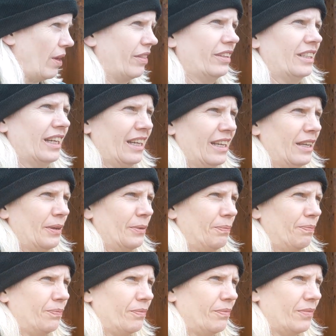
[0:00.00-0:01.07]
weather day,
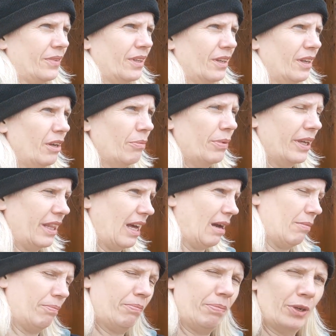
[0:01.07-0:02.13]
be
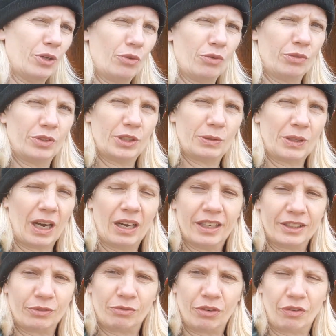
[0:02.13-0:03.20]
that blue
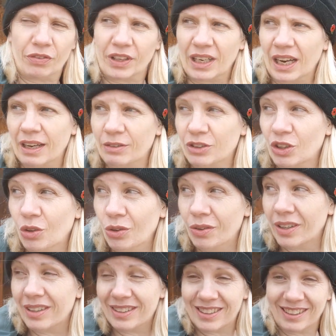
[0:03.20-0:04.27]
skies and fluffy clouds,
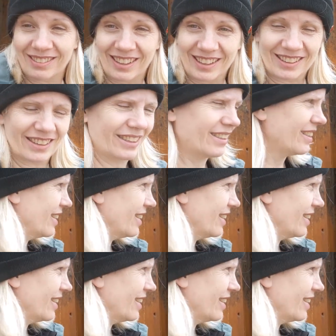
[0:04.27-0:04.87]
or a good sunrise.